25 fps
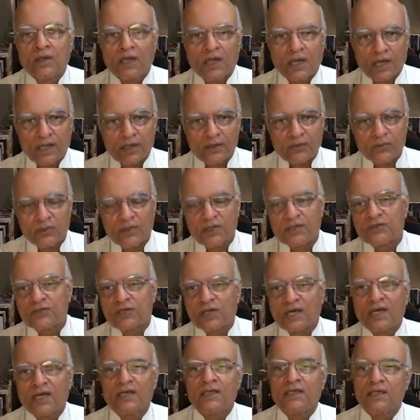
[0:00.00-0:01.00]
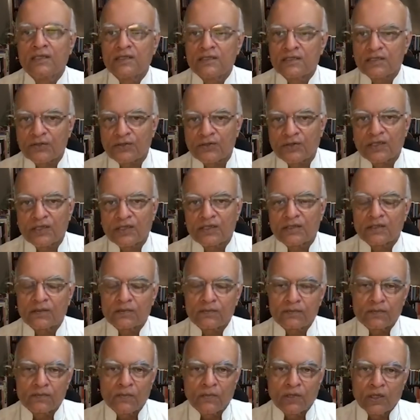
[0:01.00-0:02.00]
and we try and integrate
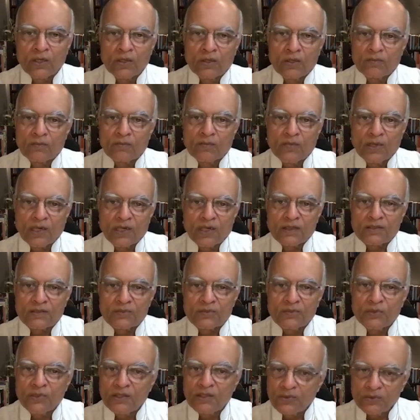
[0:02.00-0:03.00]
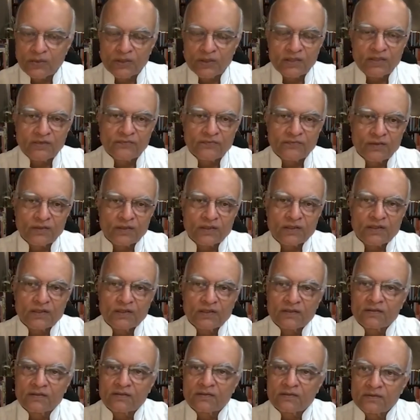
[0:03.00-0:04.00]
them, but we do it differently.
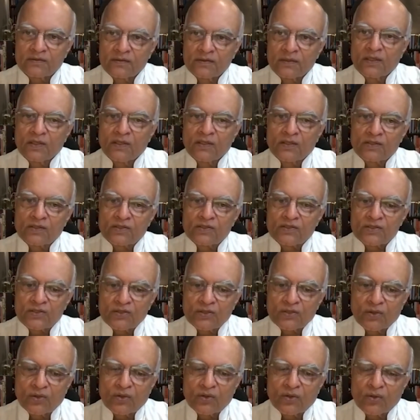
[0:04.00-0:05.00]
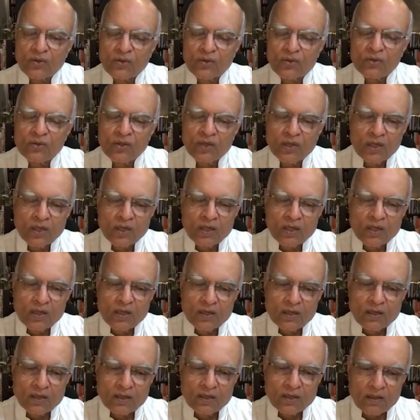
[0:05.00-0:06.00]
So
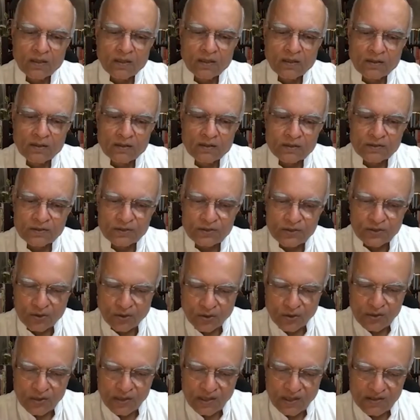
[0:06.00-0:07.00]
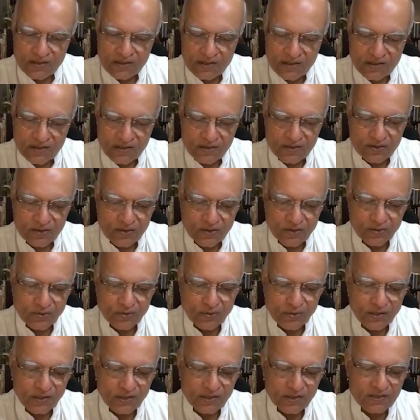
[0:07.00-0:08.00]
short answer to
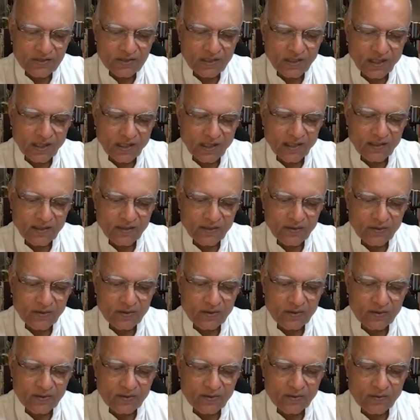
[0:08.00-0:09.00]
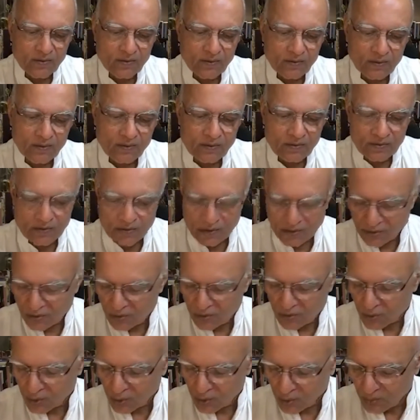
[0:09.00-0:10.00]
you is the
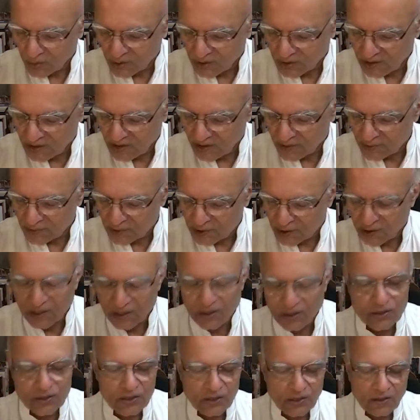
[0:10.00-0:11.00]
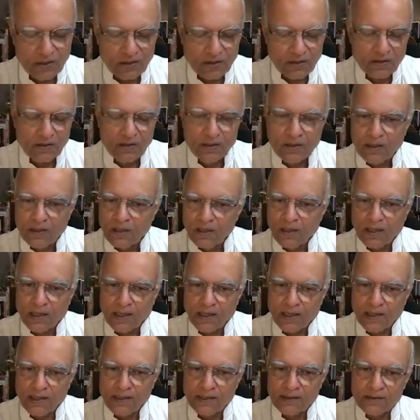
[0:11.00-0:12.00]
role will keep changing
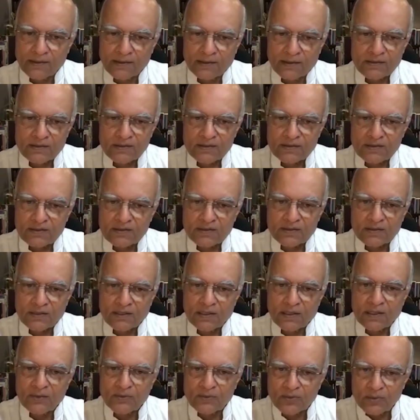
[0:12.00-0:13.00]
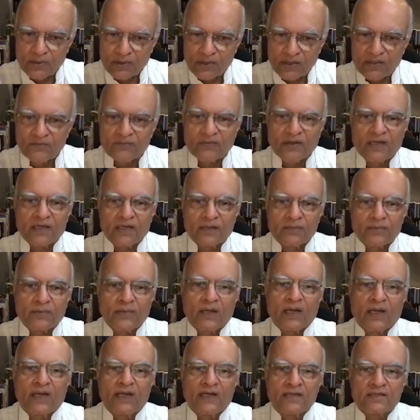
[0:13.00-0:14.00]
and it will develop
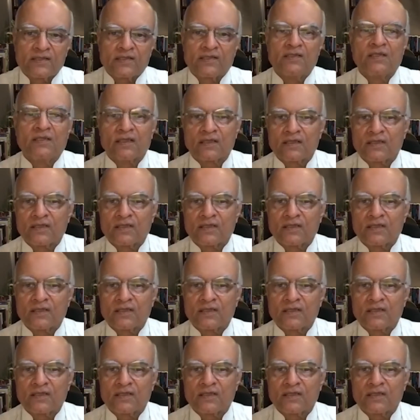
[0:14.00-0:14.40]
as India